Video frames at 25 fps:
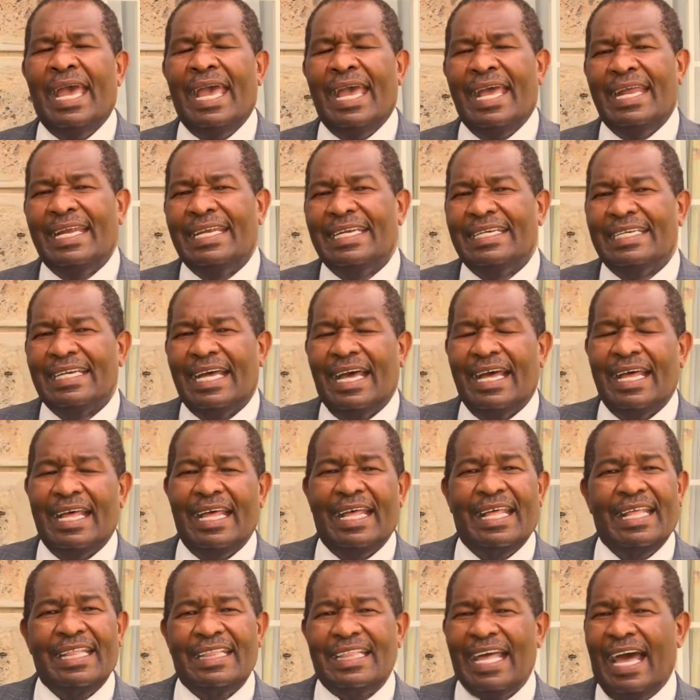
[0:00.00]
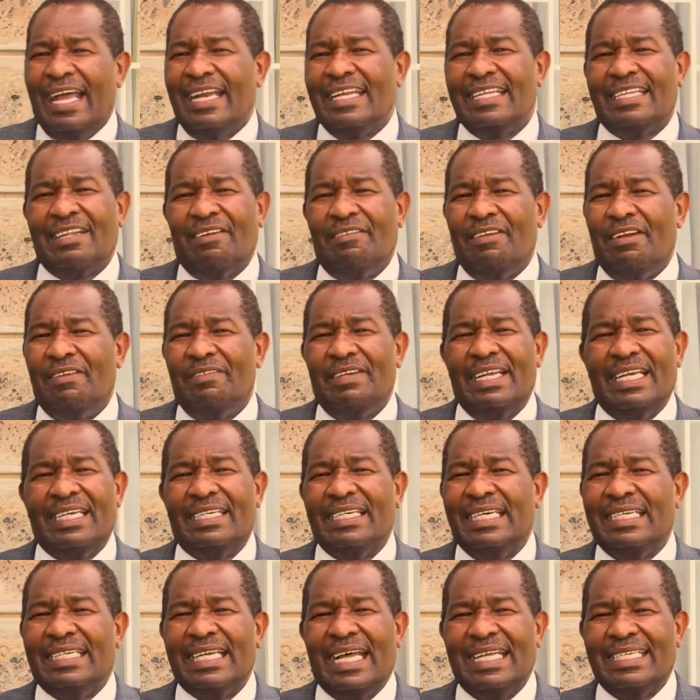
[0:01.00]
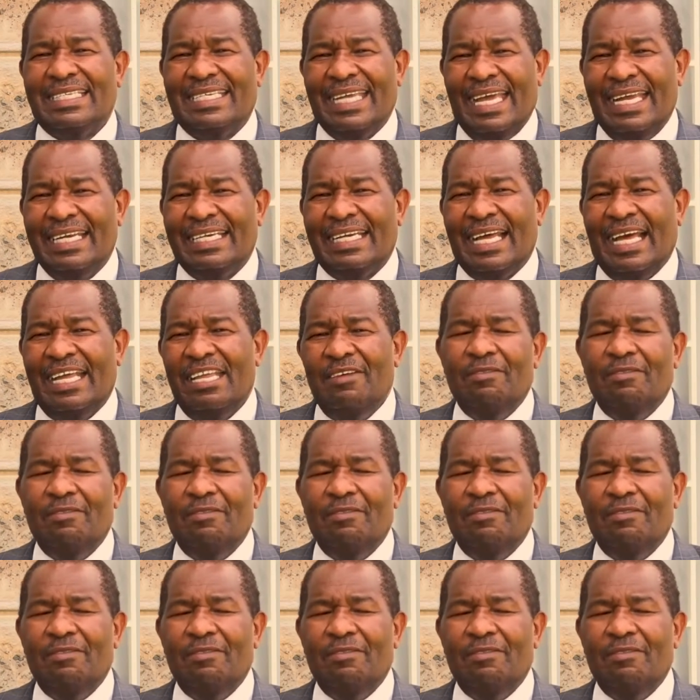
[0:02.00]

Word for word: And uh, that is a very, very great agenda.